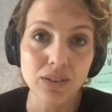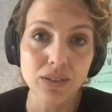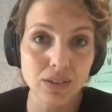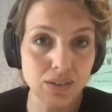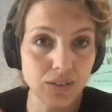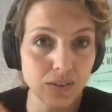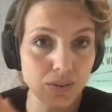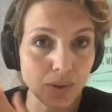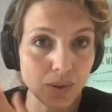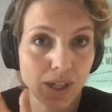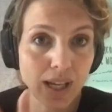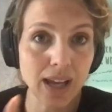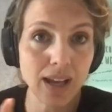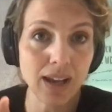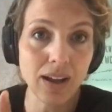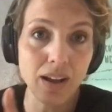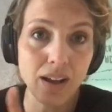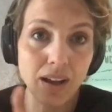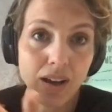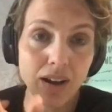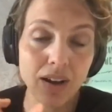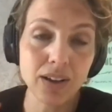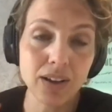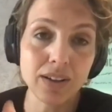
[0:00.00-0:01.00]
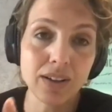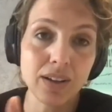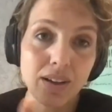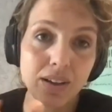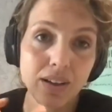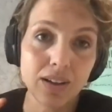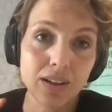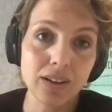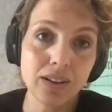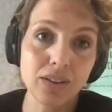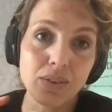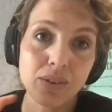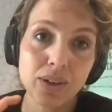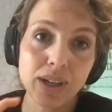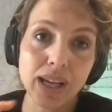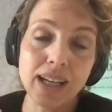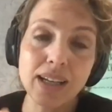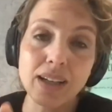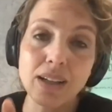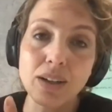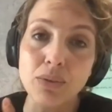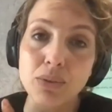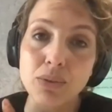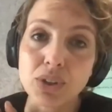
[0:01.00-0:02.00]

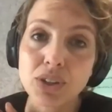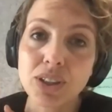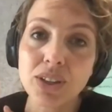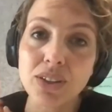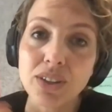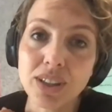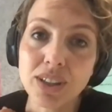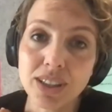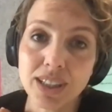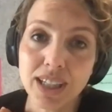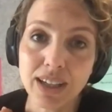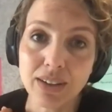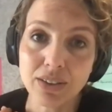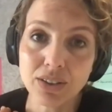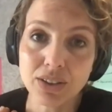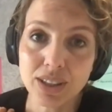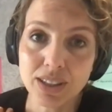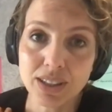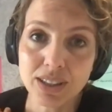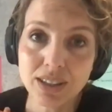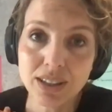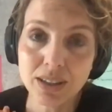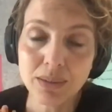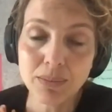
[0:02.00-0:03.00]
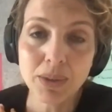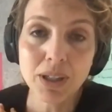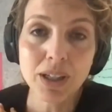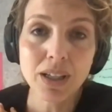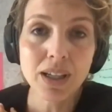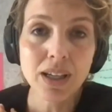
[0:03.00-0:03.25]
creating a resilient health system?